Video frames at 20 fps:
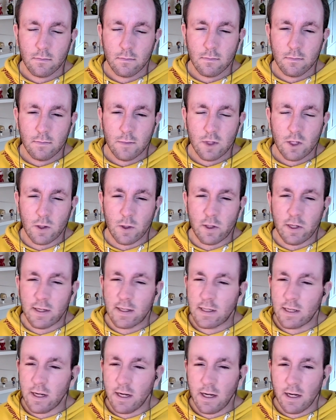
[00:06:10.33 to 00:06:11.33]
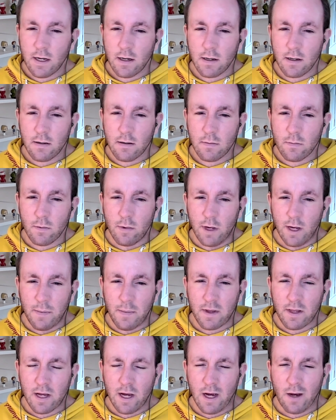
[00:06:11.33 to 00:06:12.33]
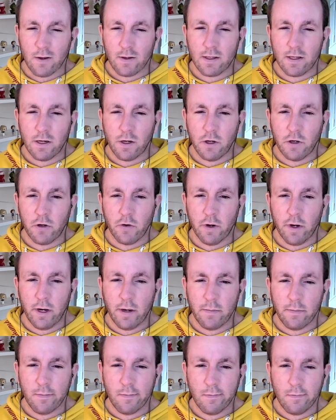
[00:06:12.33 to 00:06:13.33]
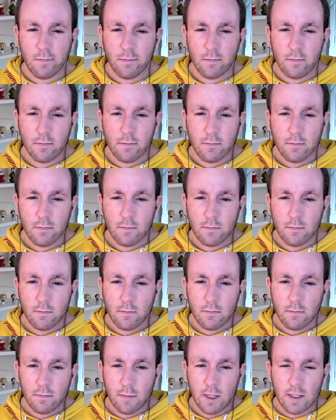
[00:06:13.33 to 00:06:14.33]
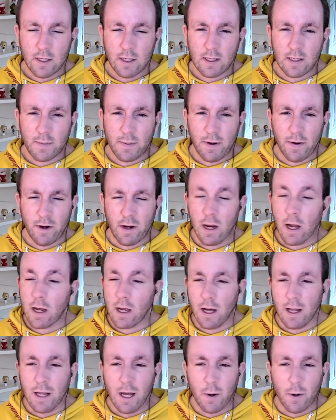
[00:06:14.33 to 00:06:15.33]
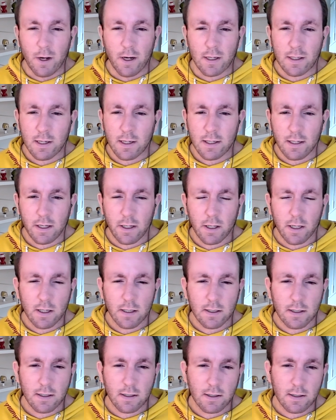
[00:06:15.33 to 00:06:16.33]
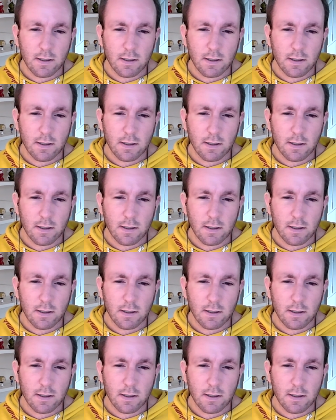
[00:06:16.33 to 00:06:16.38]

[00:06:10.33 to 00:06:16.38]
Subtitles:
So she's seeing him in the house in a dream? Is the spirit like allowing her to see this?